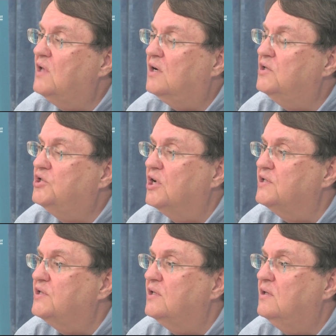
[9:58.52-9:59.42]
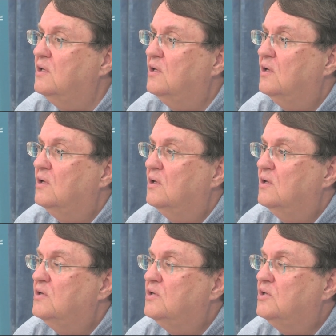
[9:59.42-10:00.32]
not adjusted
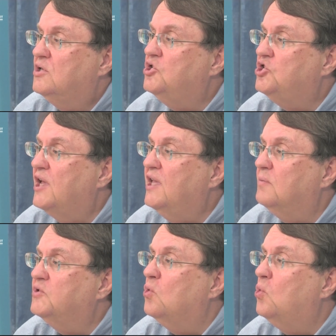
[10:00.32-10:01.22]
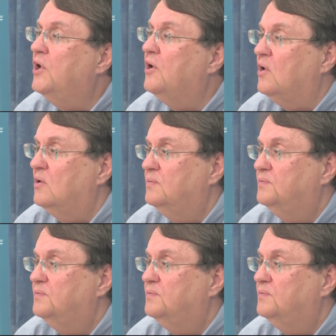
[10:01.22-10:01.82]
to Jacob's will.